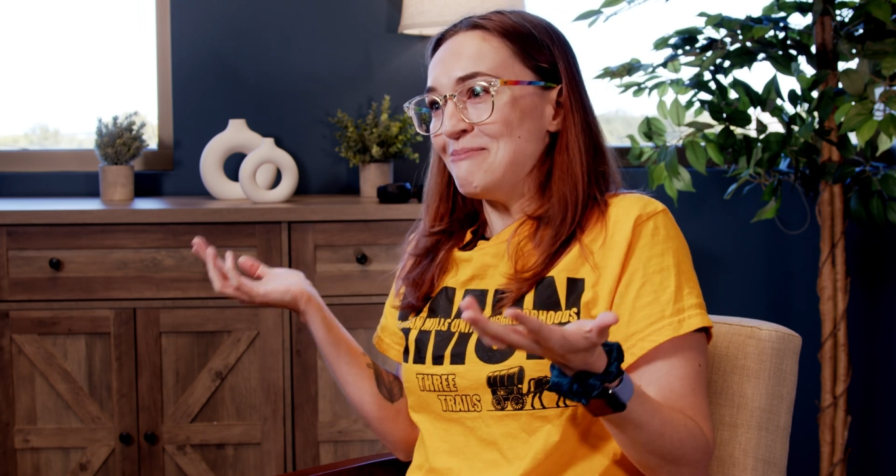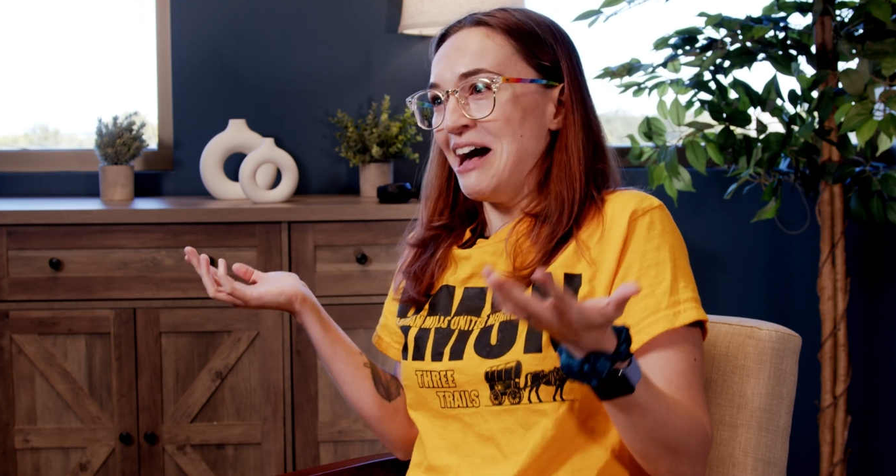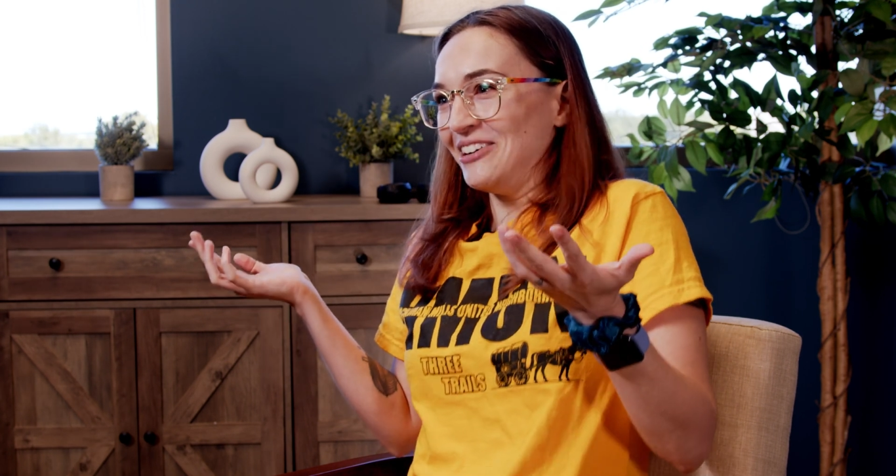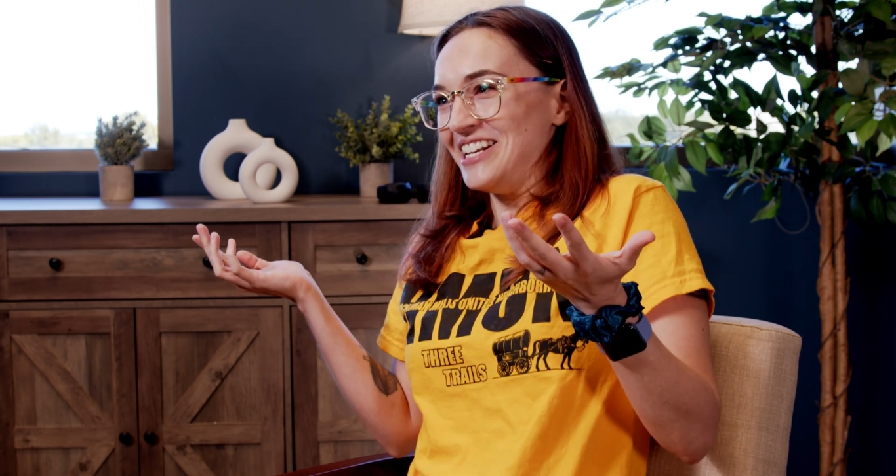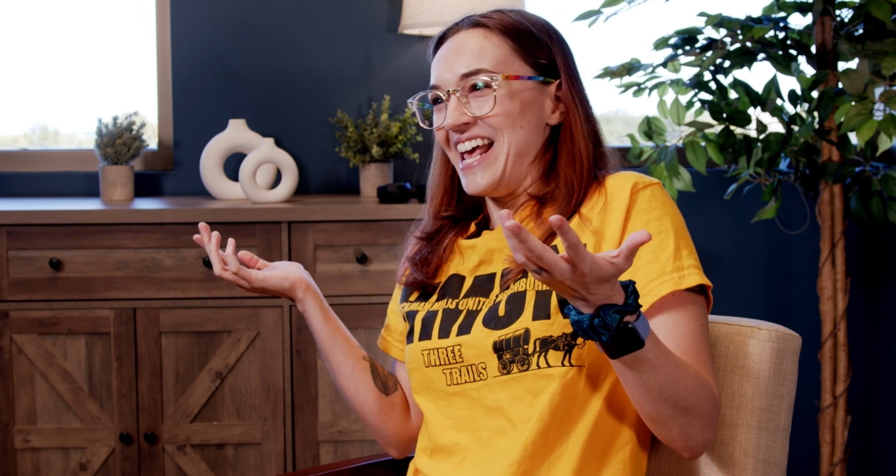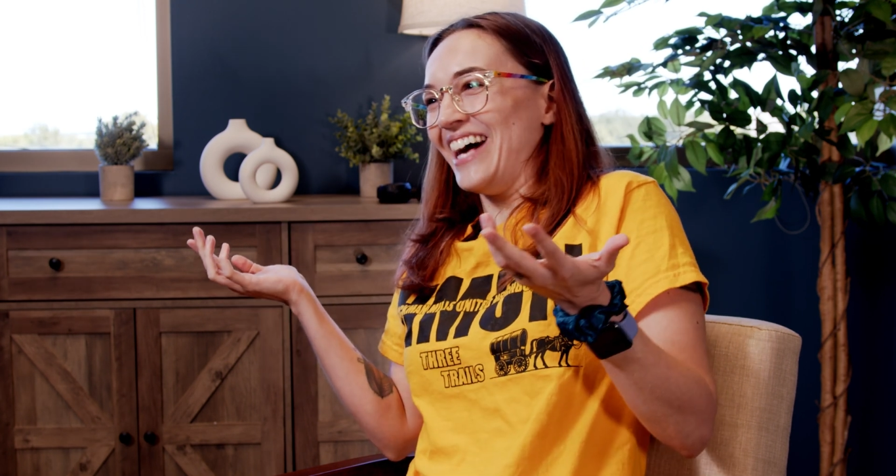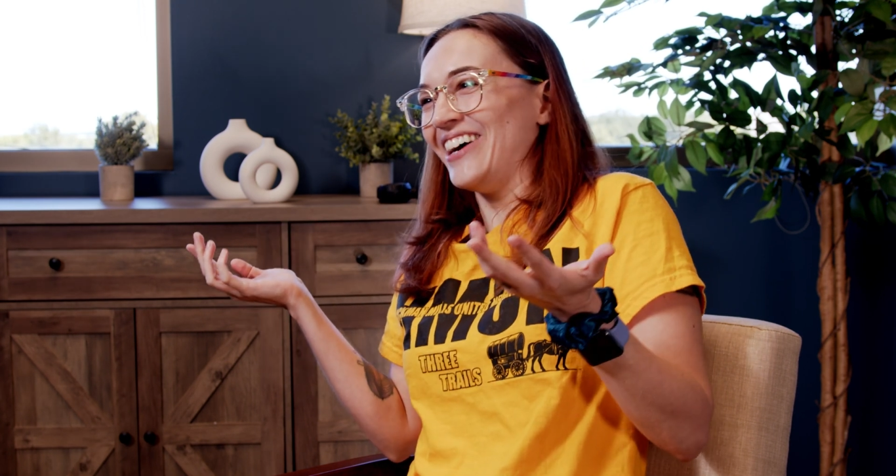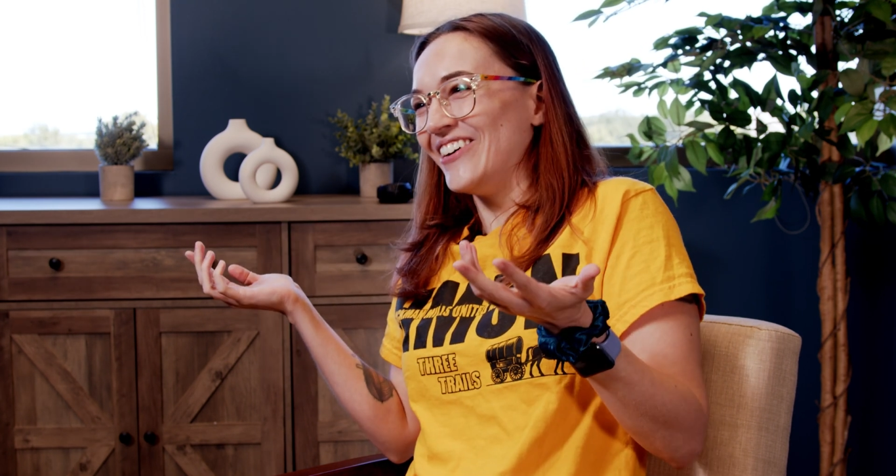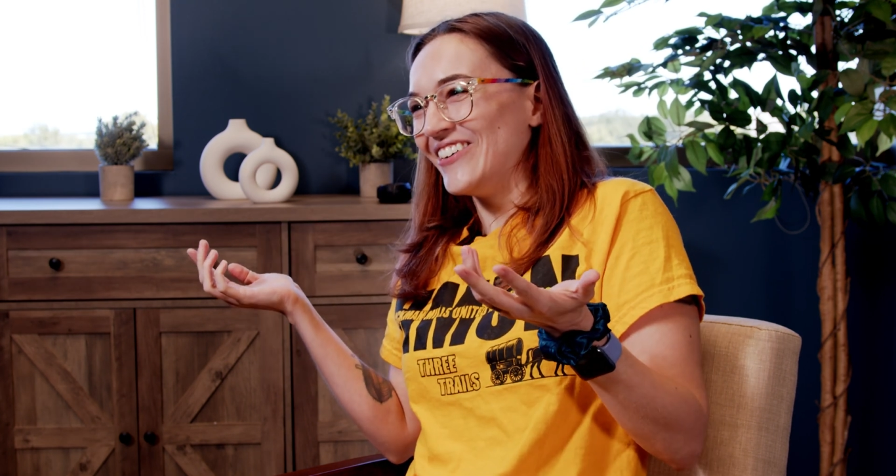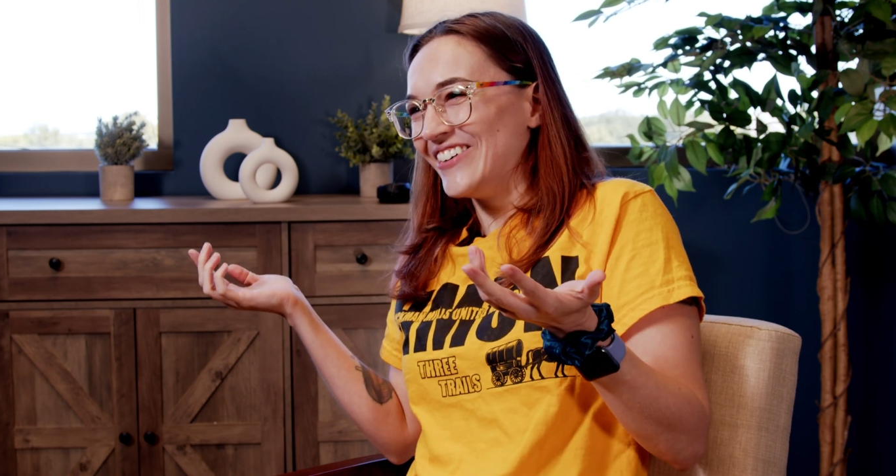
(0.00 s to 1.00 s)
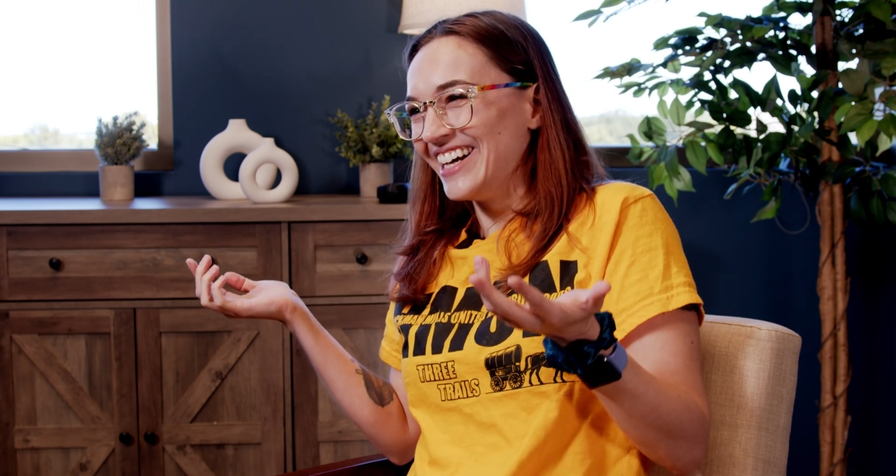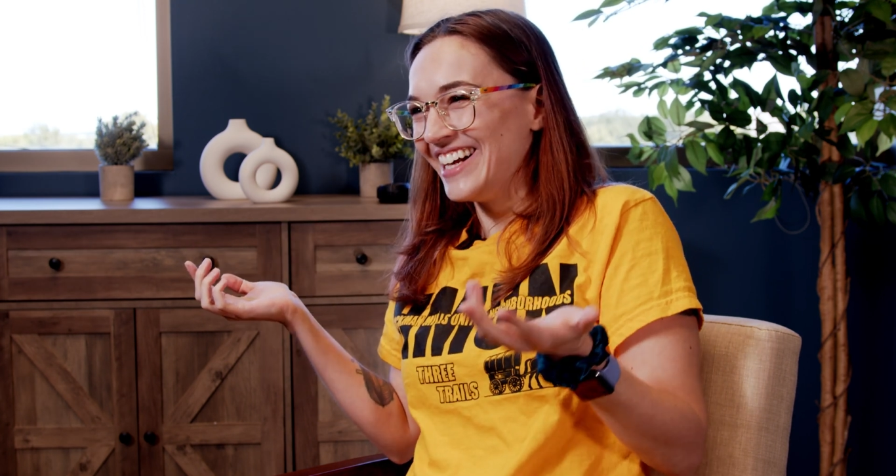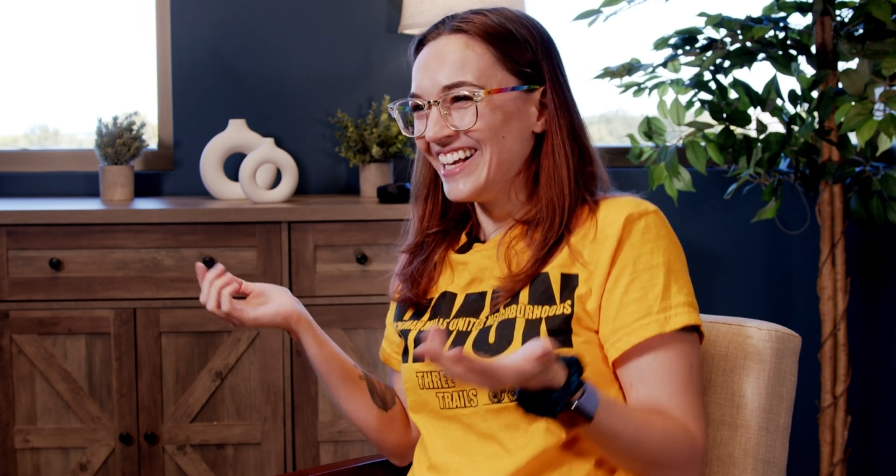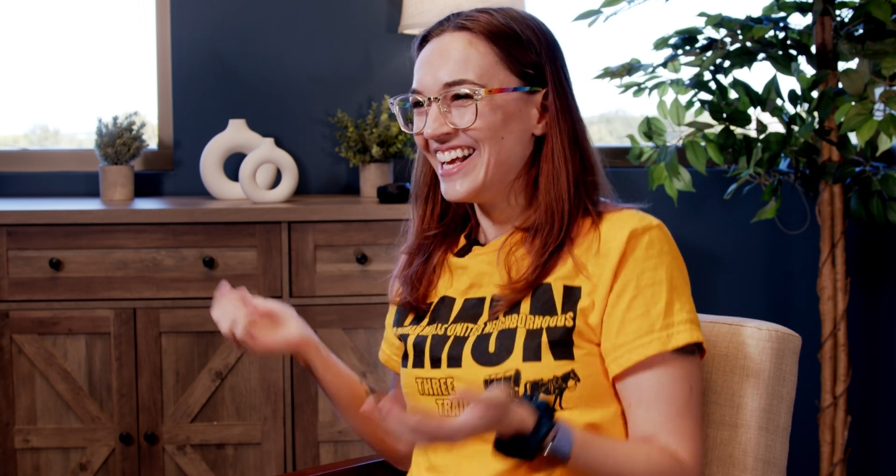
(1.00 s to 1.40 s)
about now?